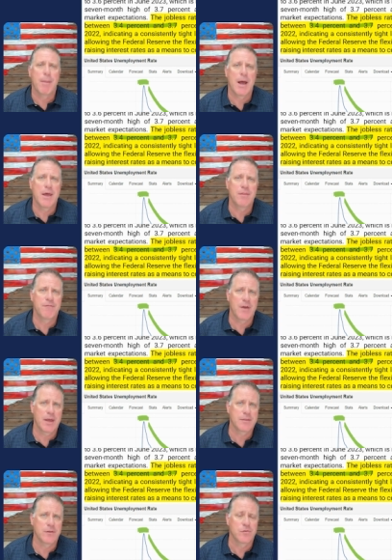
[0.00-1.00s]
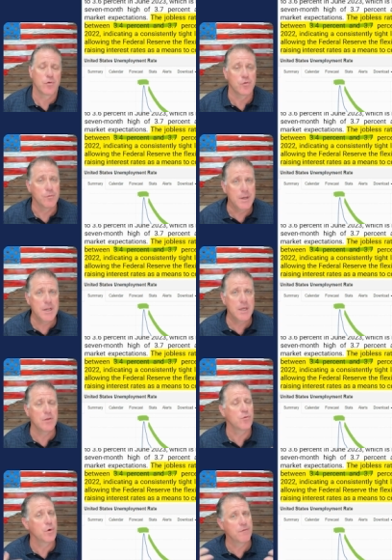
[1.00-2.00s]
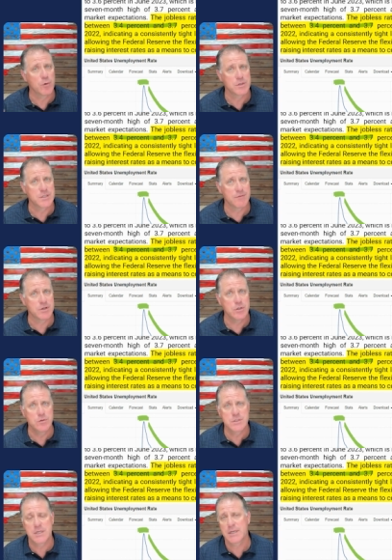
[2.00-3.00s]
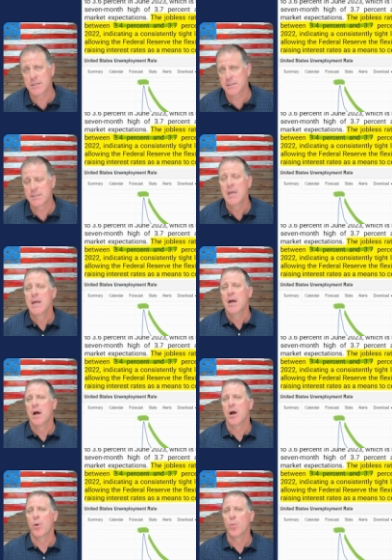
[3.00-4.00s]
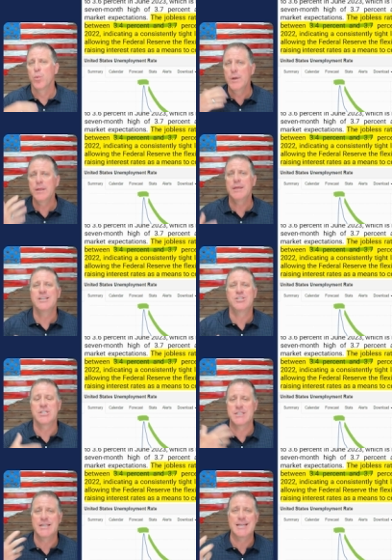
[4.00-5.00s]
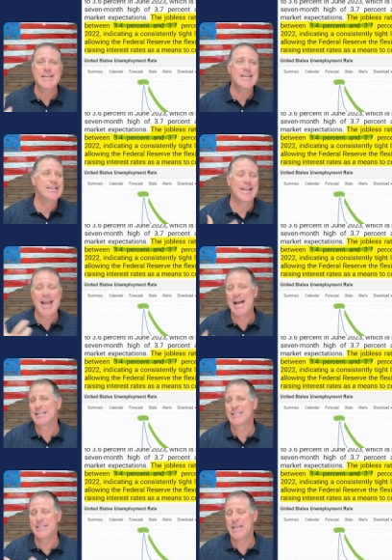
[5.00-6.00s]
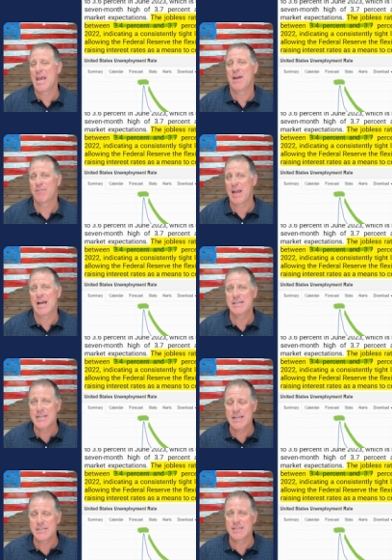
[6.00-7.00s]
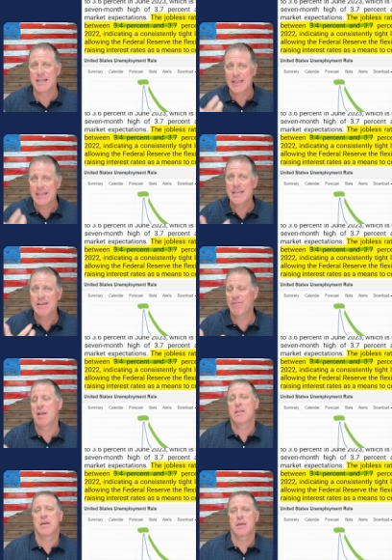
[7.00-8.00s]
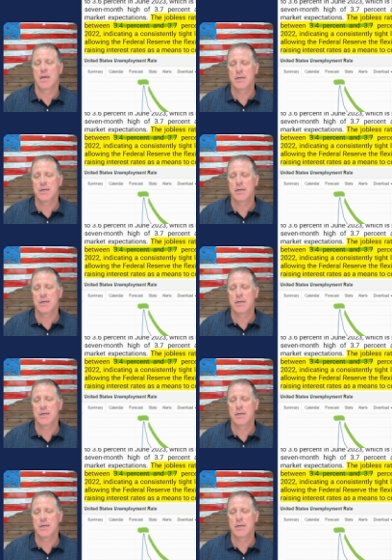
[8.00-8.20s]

by the fact that social media and 24/7 news cycles really just need to constantly have content. They live on that